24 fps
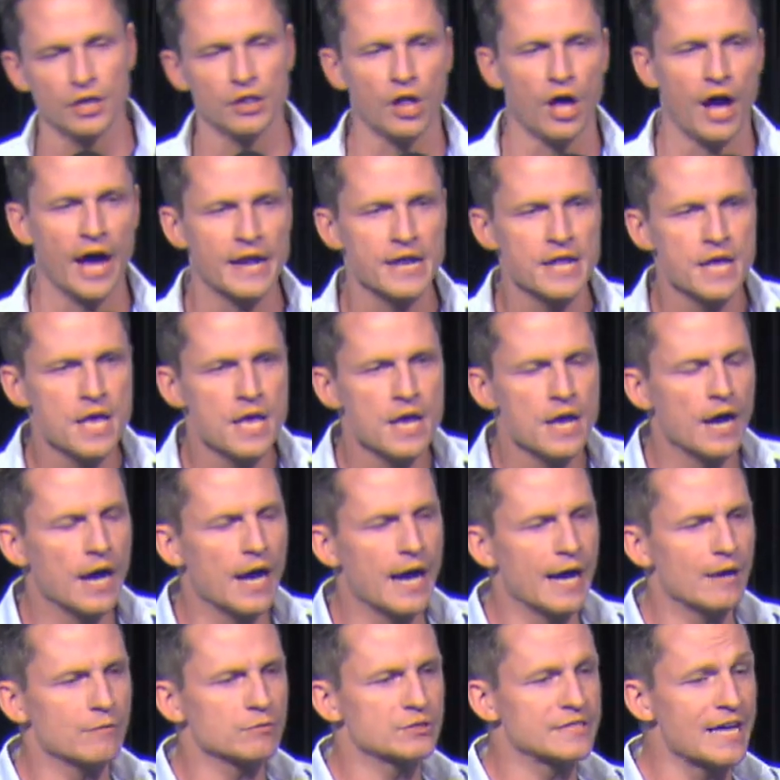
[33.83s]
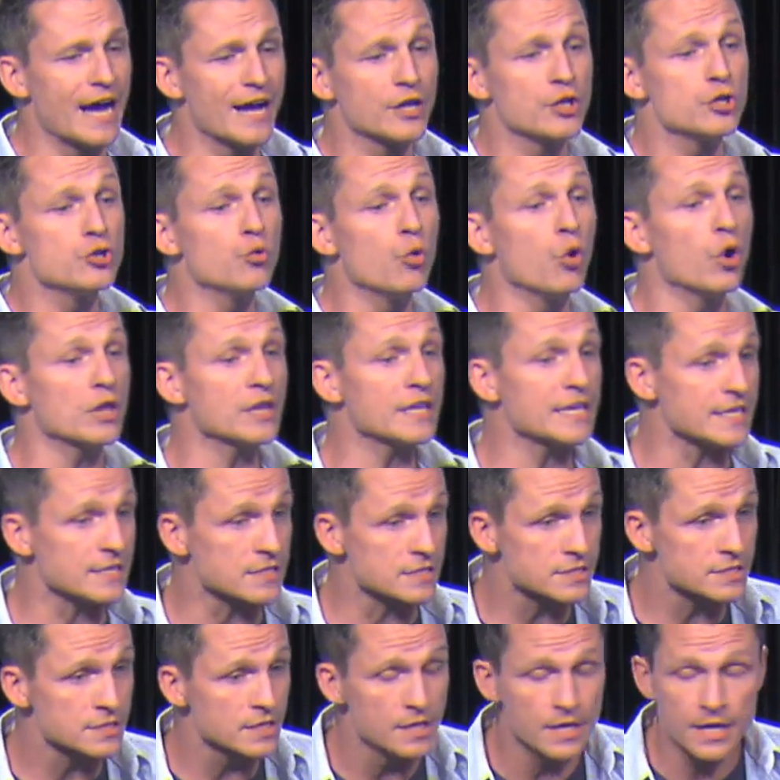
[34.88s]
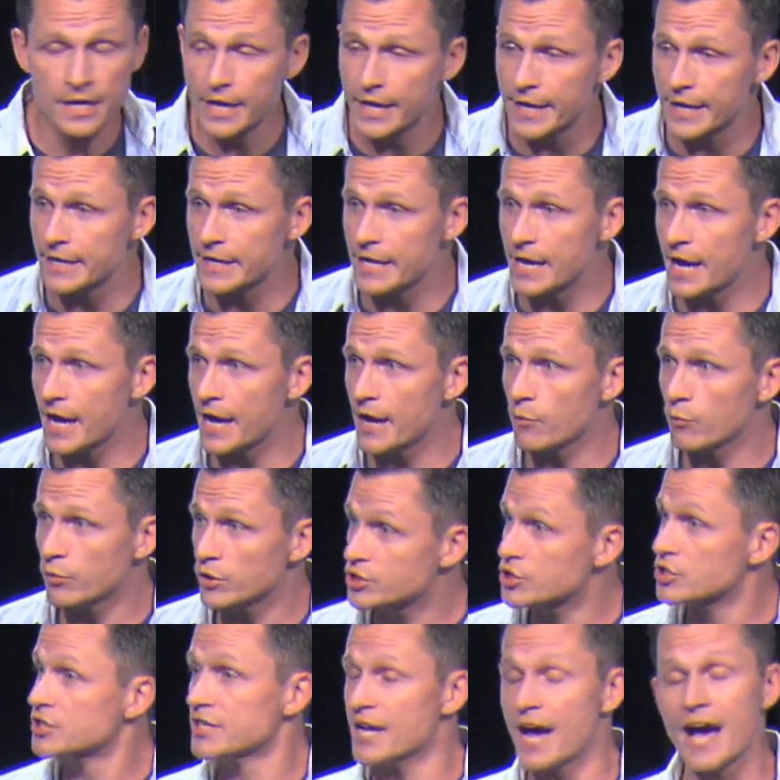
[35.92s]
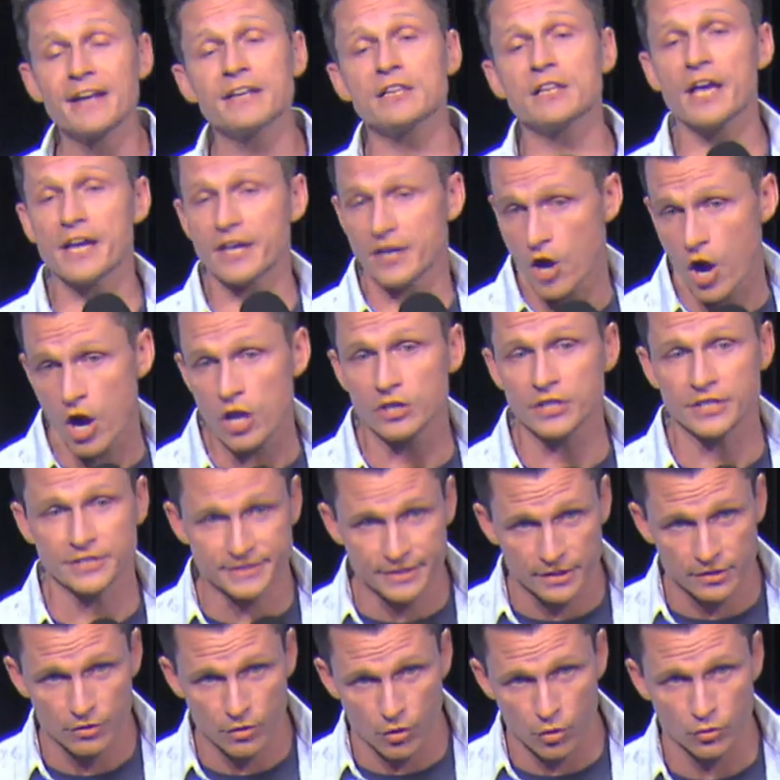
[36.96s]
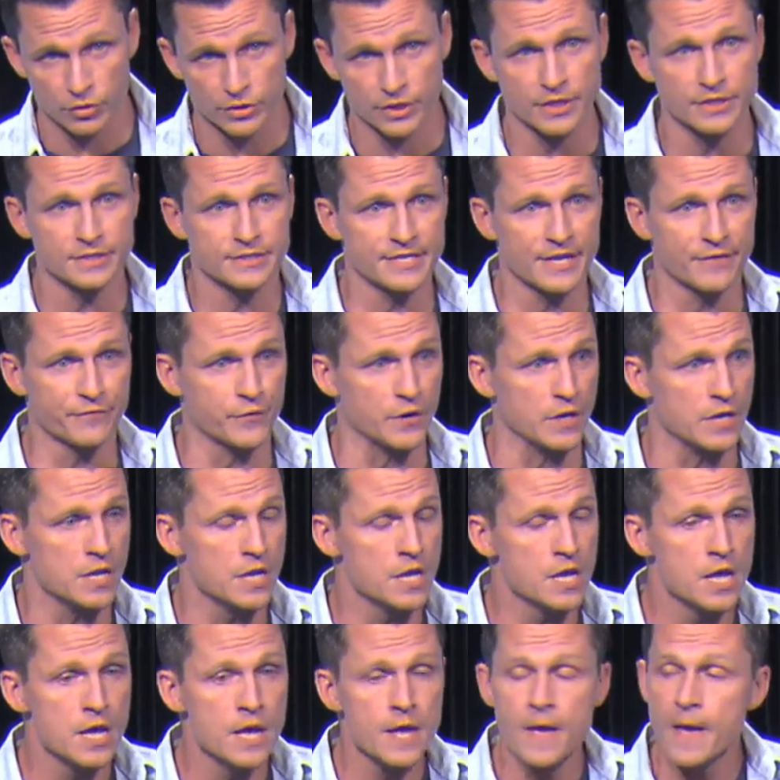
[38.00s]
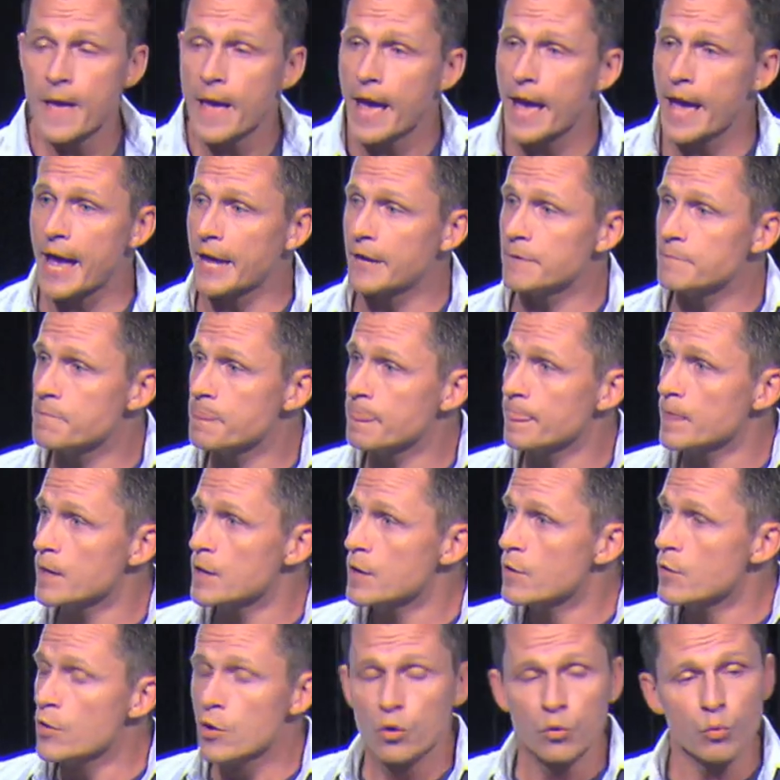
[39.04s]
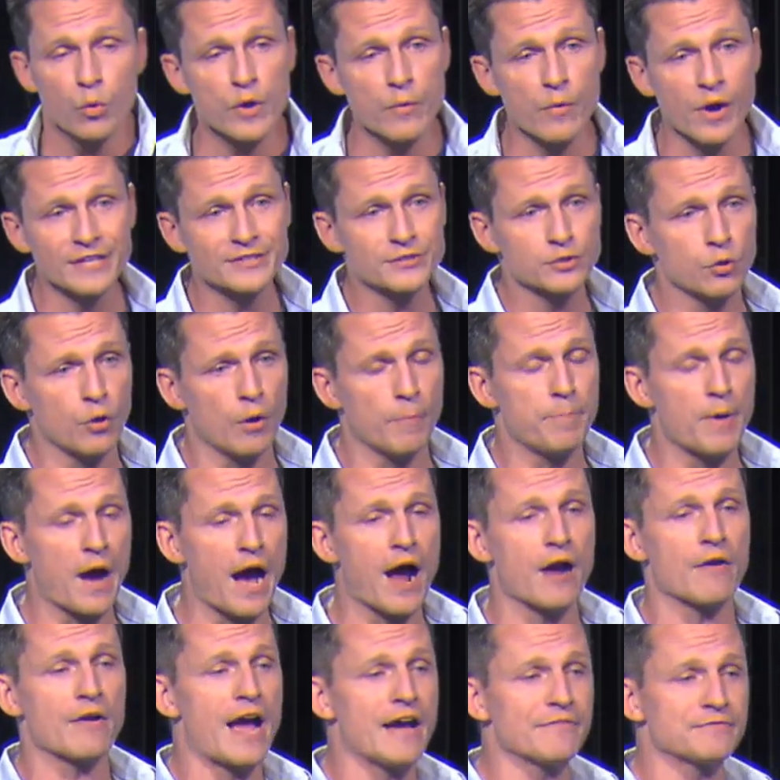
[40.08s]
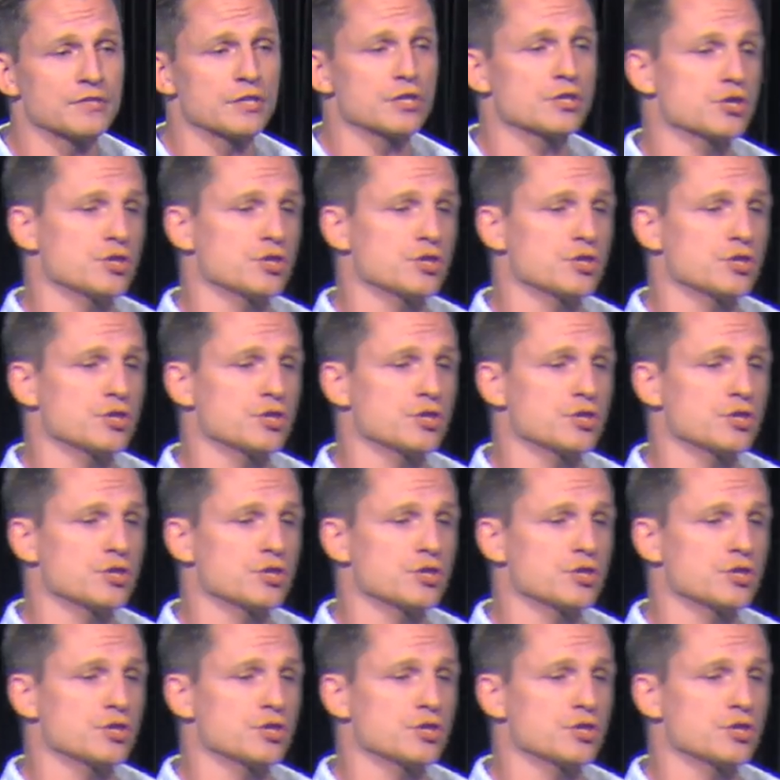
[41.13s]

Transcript: a lot. I was down in New Orleans, and which is kind of like Arlington, only different. And we went to a bar after the